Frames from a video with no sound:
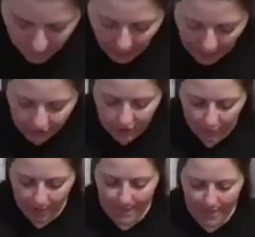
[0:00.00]
I just want
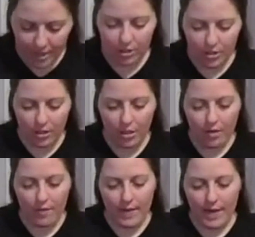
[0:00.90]
to make sure
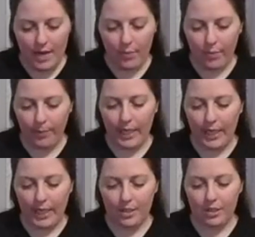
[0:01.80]
that when we
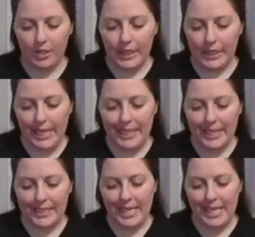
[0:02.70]
actually lay it
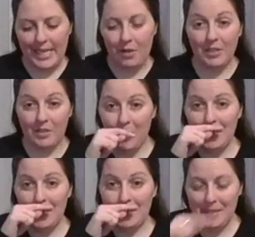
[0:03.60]
down that the tooth
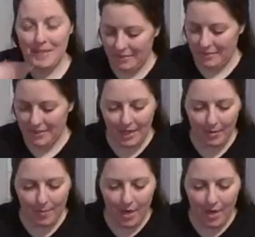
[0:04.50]
sits on the top of the mouth.
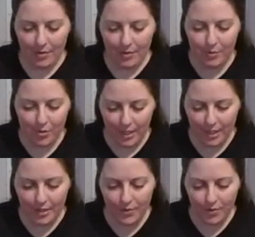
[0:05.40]
So I'm just going to cut
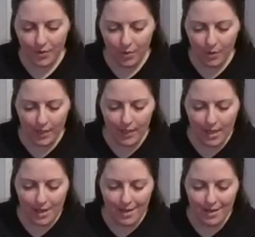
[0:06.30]
this real quick
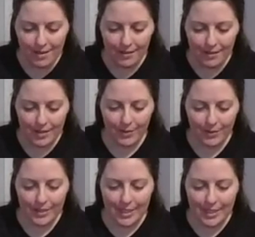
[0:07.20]
so it's
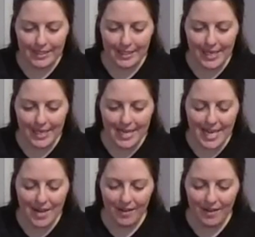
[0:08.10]
nice and
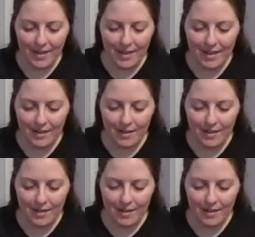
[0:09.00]
even.